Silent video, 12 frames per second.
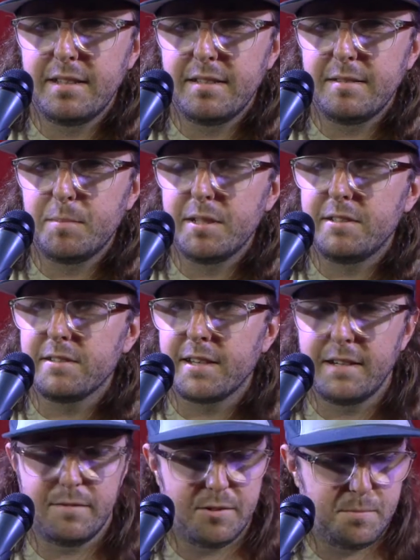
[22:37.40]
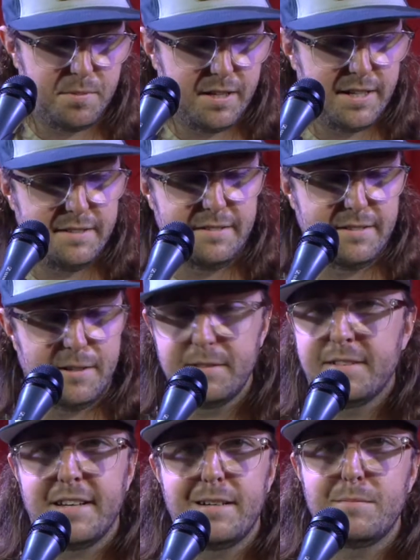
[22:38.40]
but it just kind of is applied all the
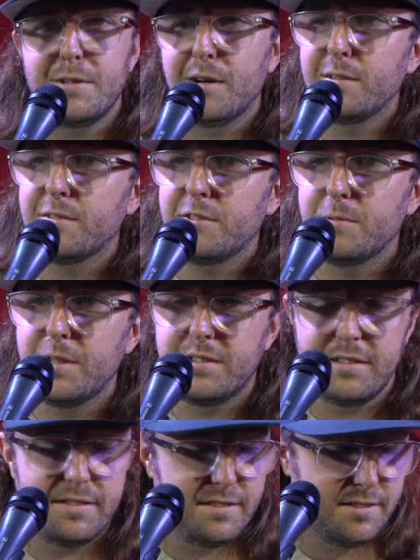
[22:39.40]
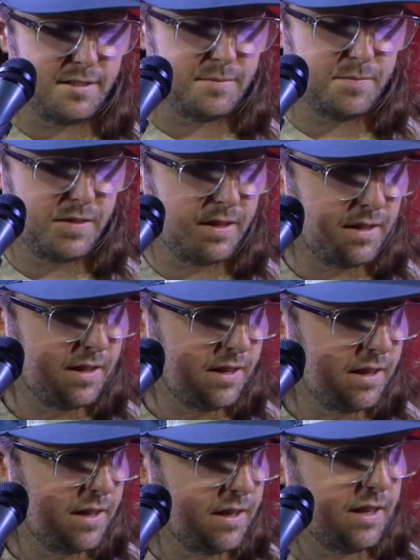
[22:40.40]
time to all the situations. So
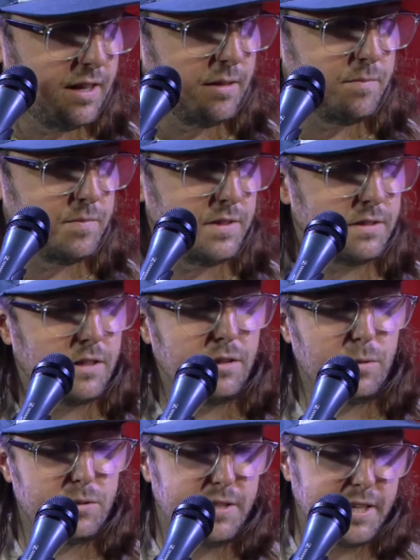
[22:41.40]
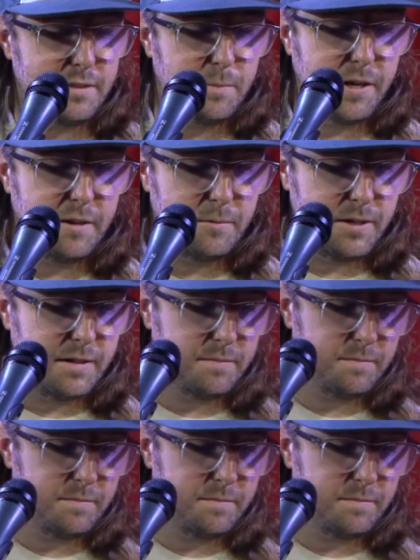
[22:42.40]
it's called "Lord Take the Pain Away."